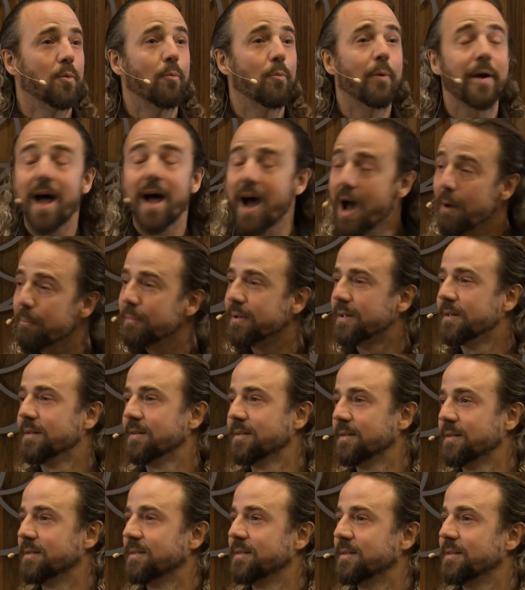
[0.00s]
What
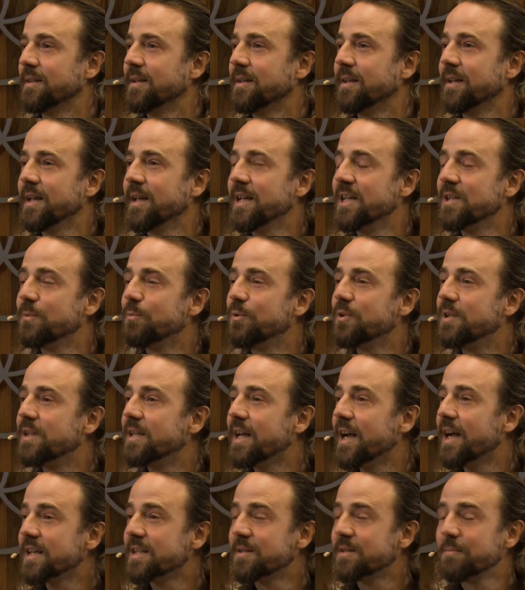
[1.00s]
happened is we
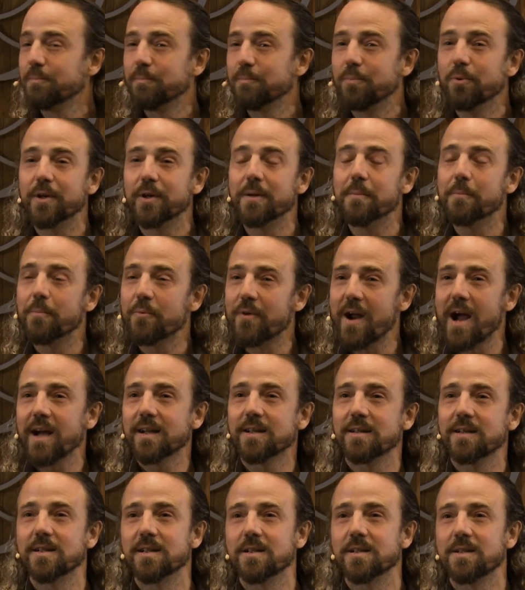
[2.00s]
just put in
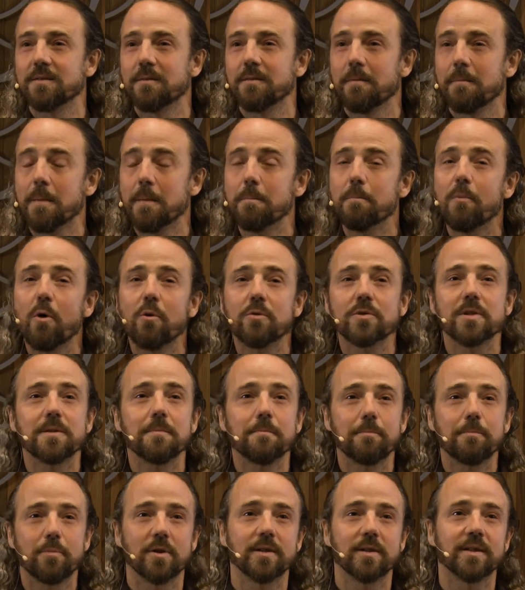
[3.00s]
practice the most
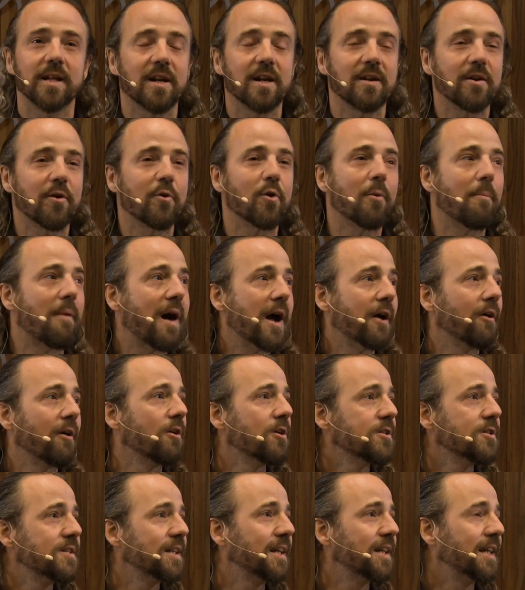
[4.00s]
important
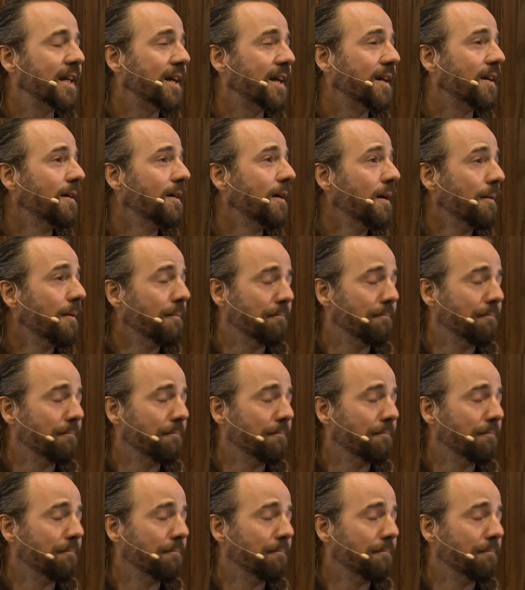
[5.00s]
biological